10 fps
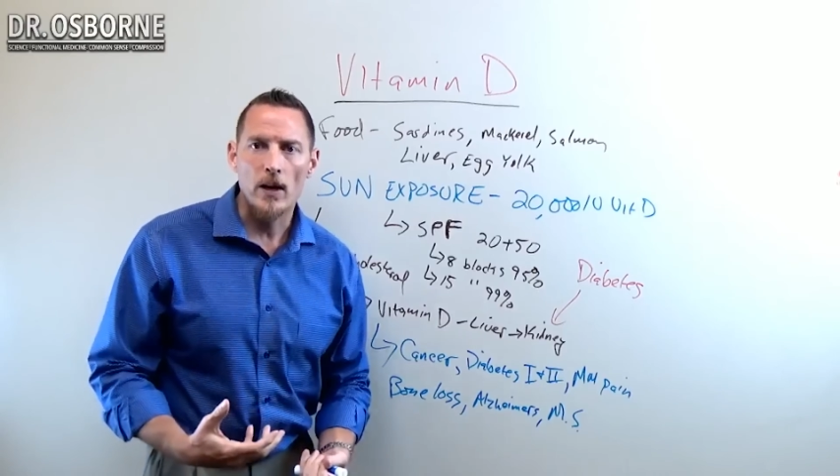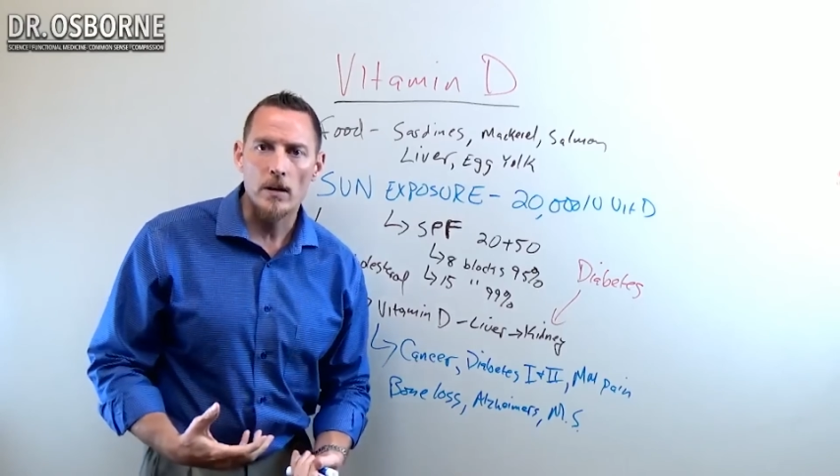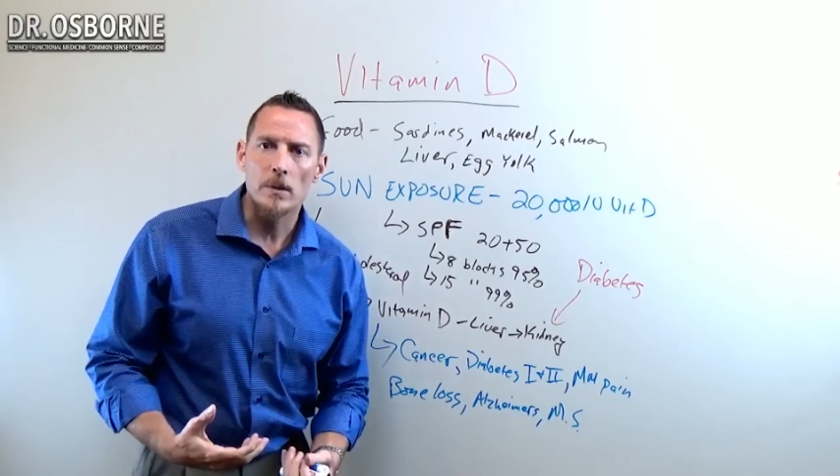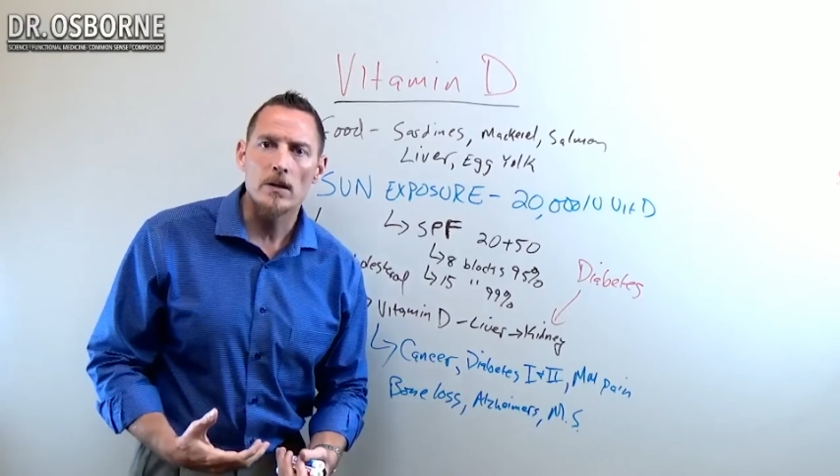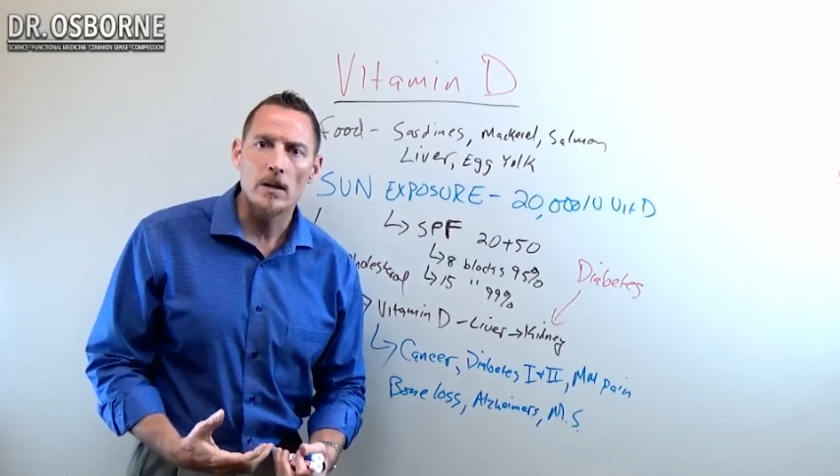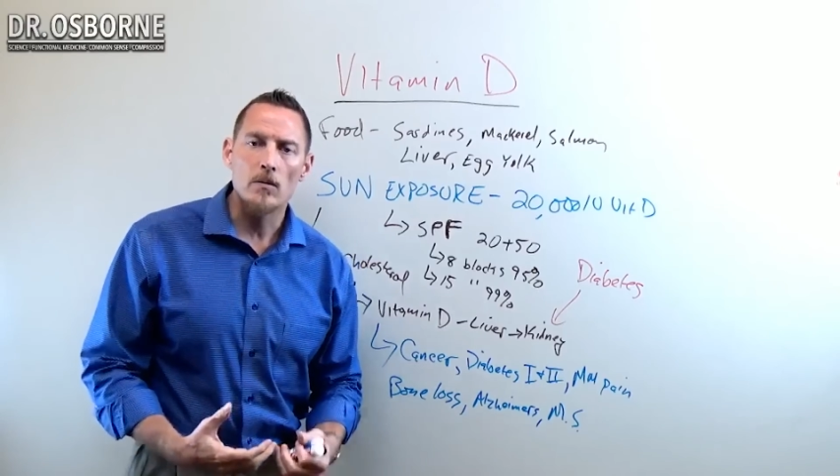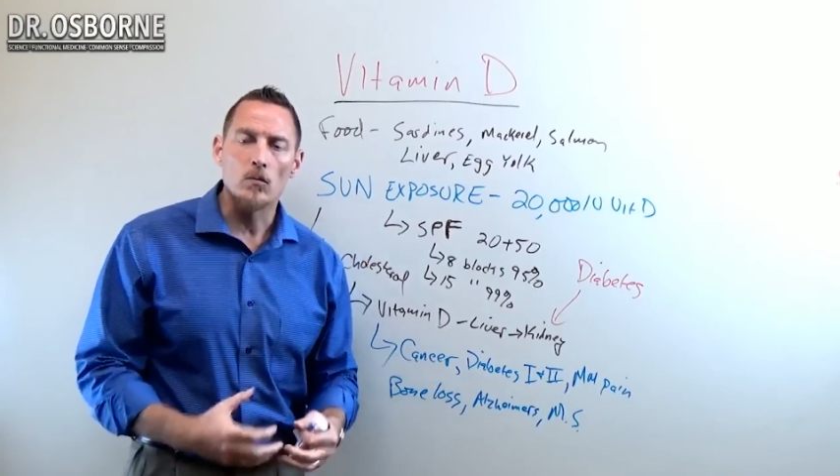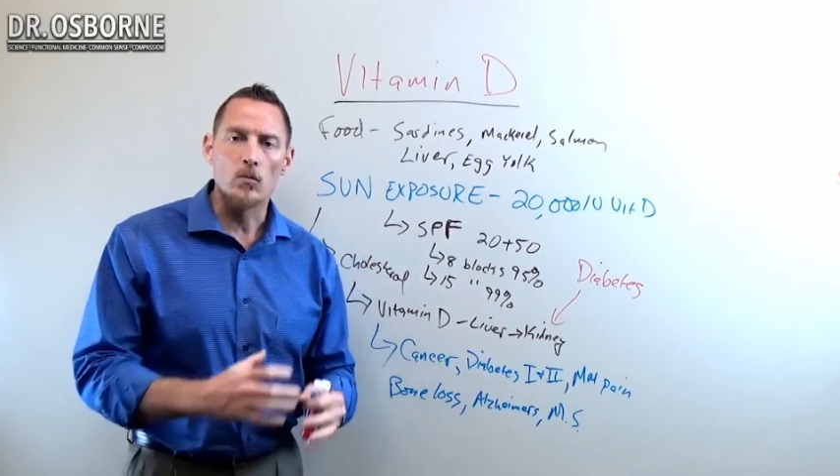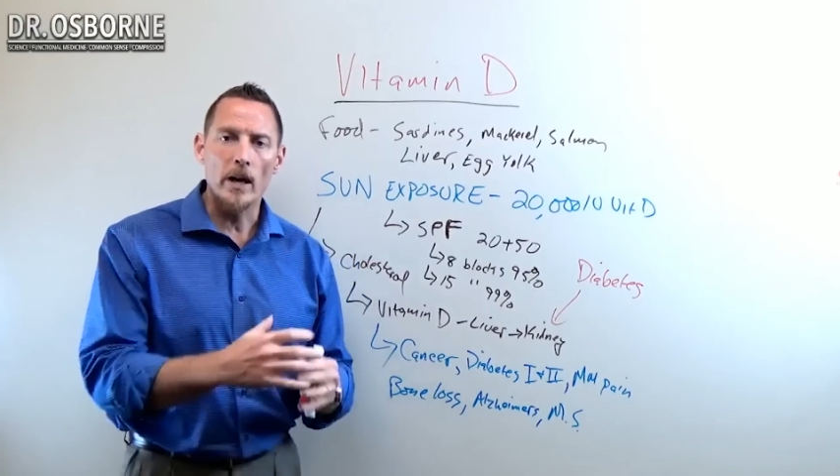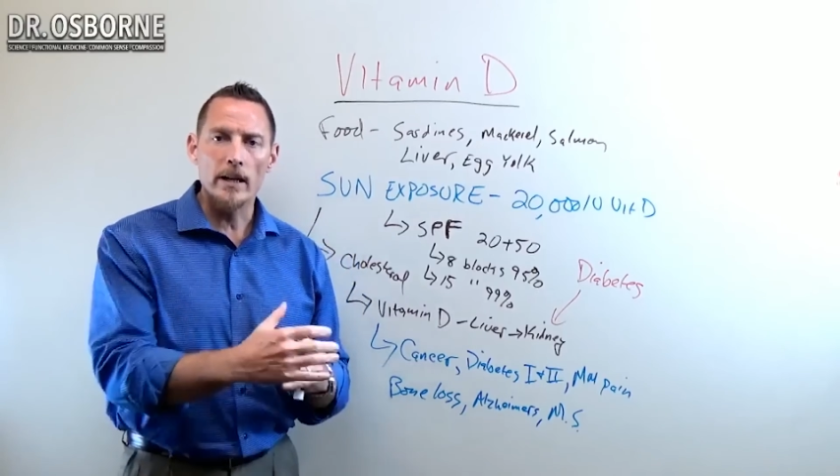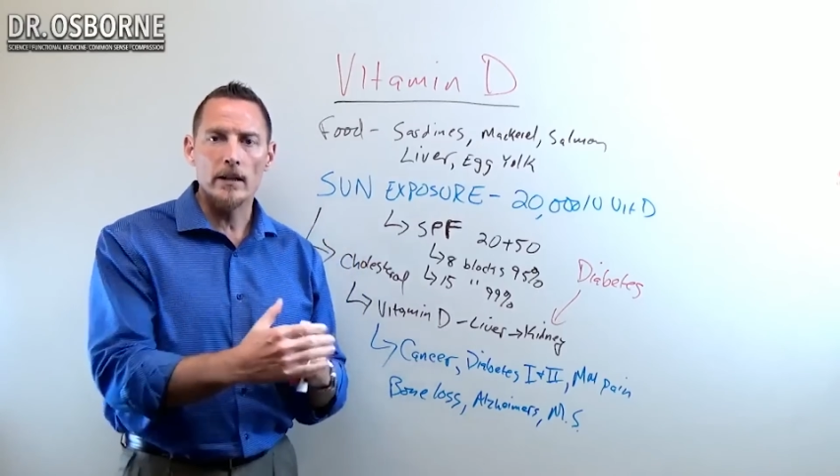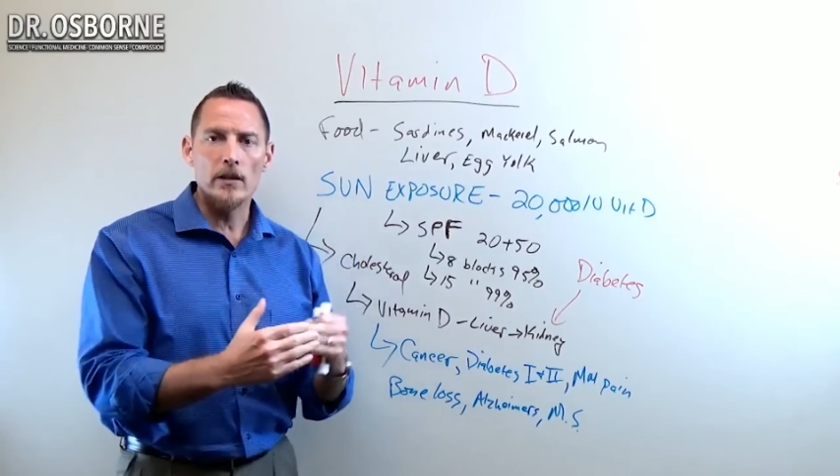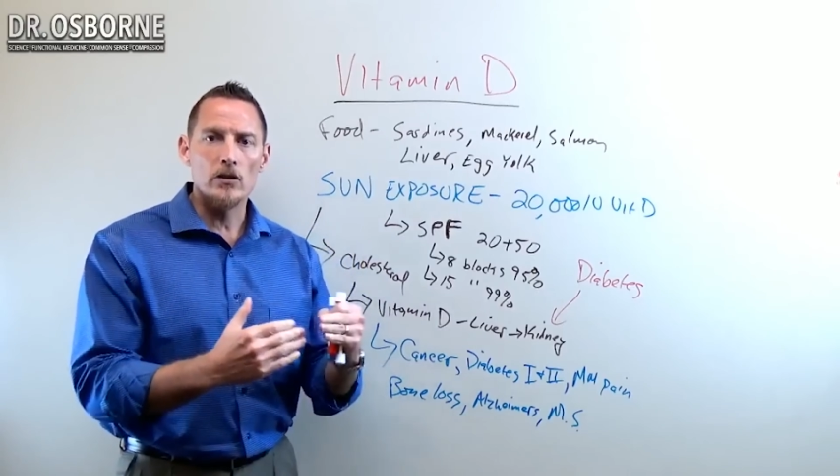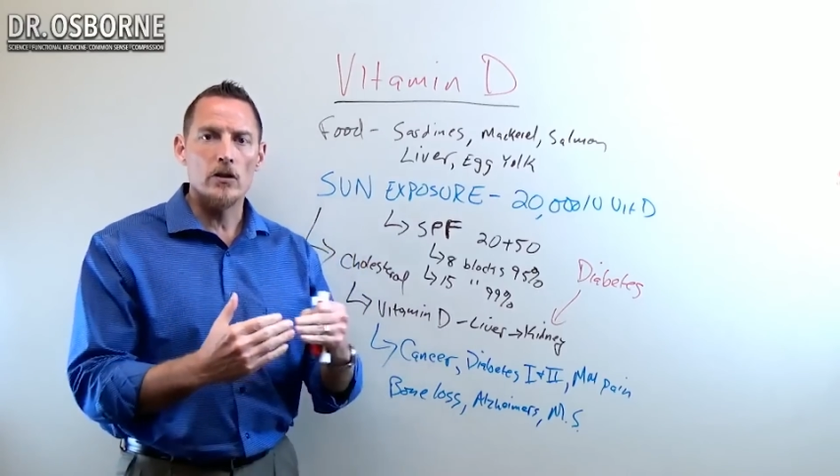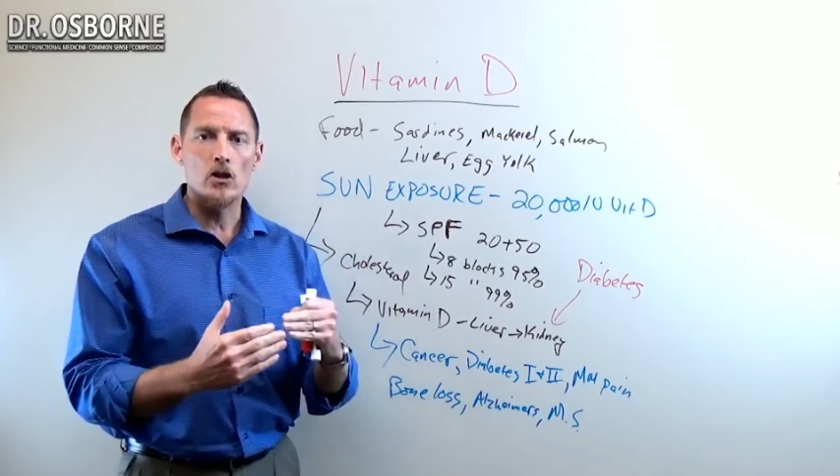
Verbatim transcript: Vitamin D regulates